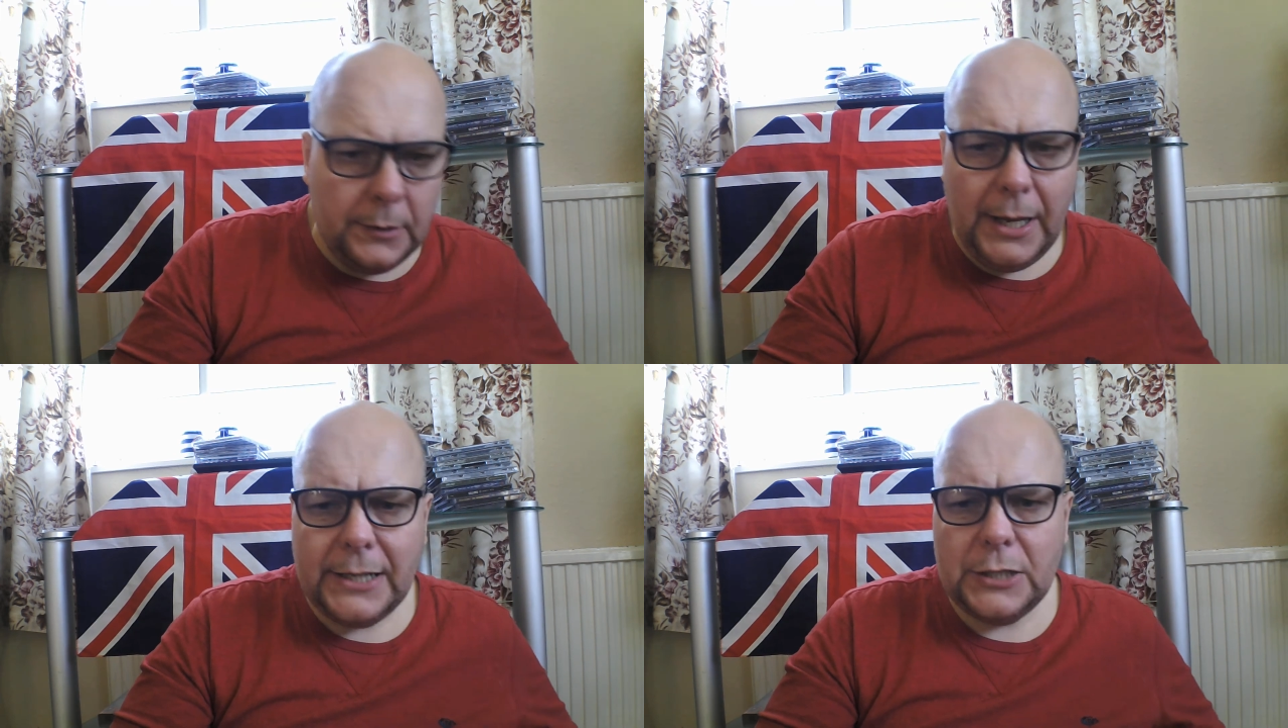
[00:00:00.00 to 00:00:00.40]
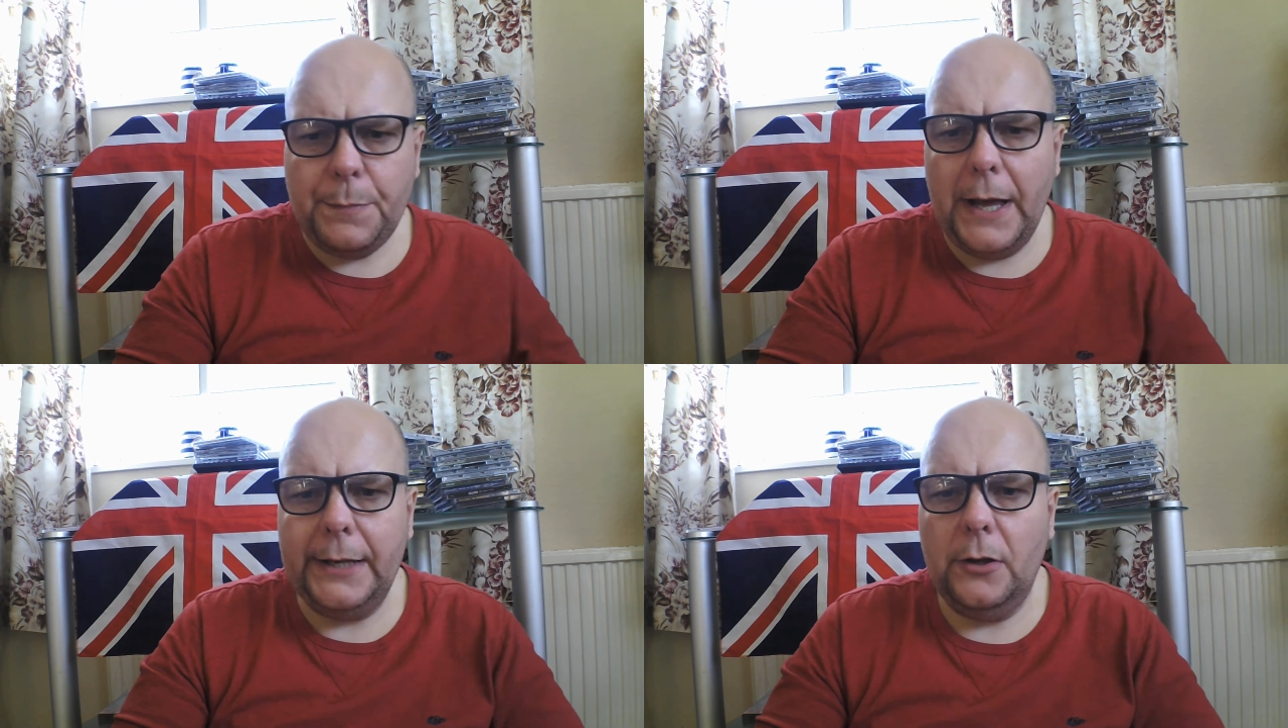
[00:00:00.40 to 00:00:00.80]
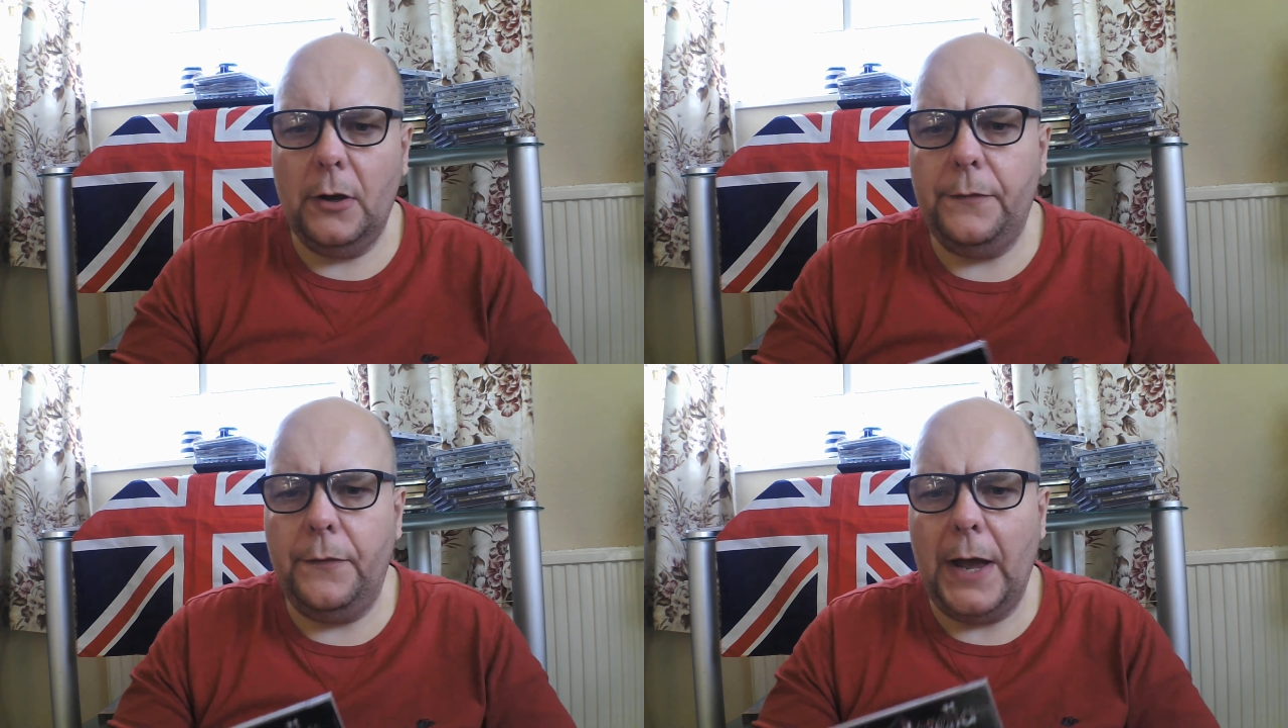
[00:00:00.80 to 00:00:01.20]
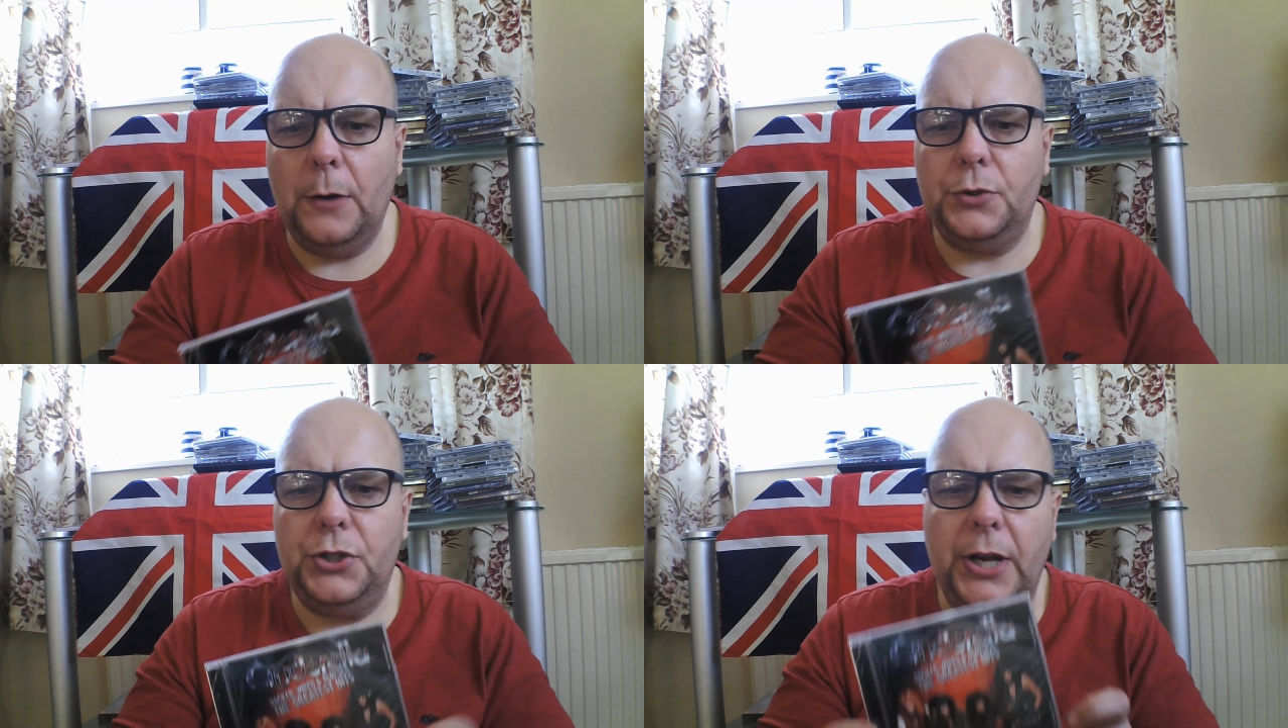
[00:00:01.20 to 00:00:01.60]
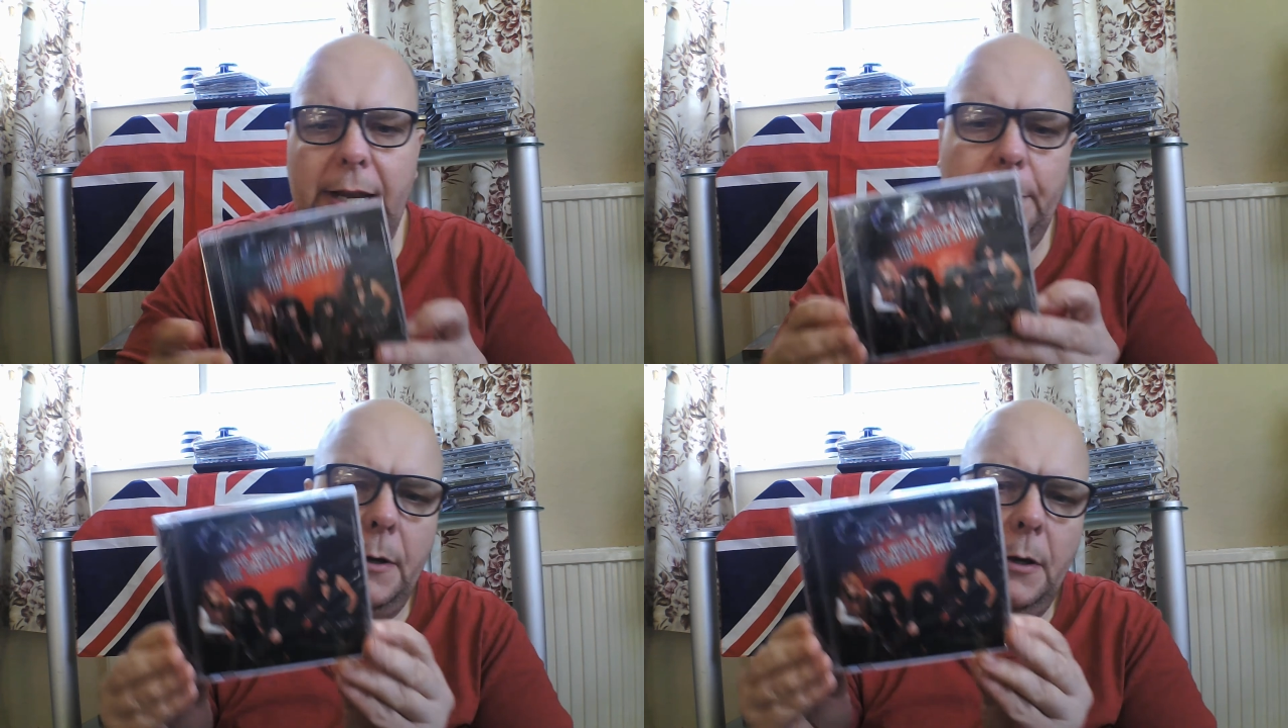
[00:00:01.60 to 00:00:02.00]
Next band I found
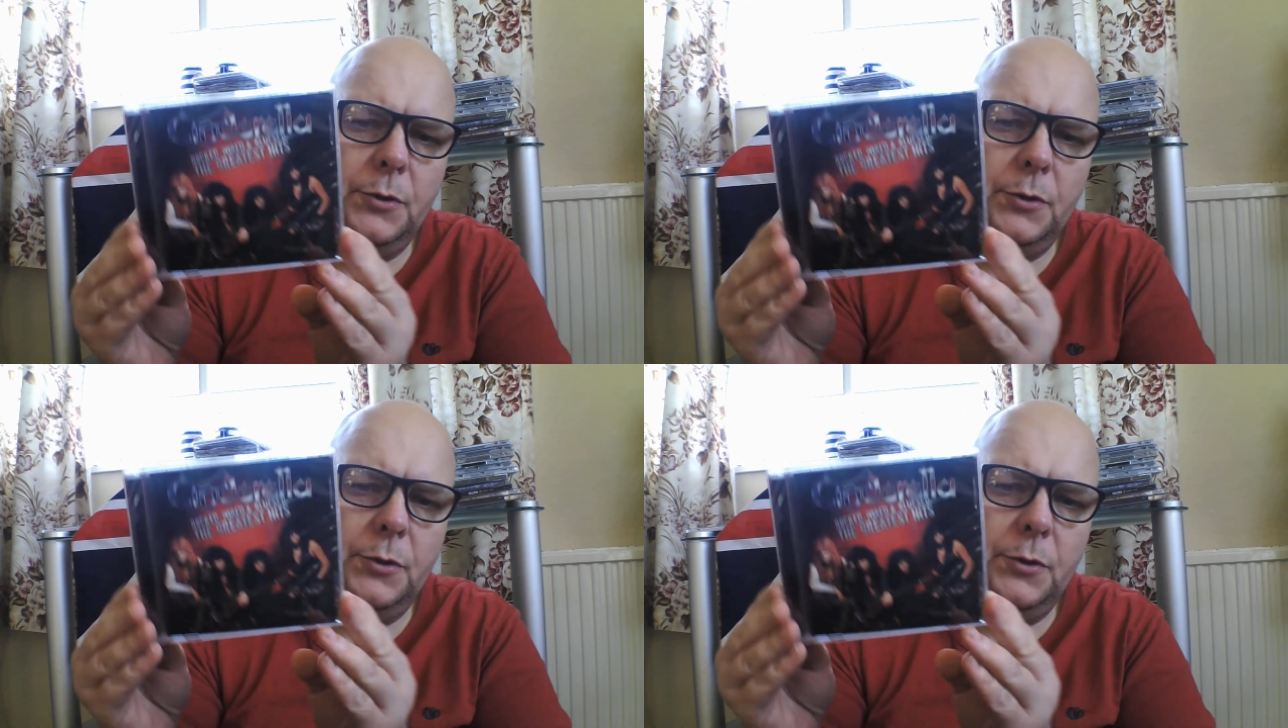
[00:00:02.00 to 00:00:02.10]
cheap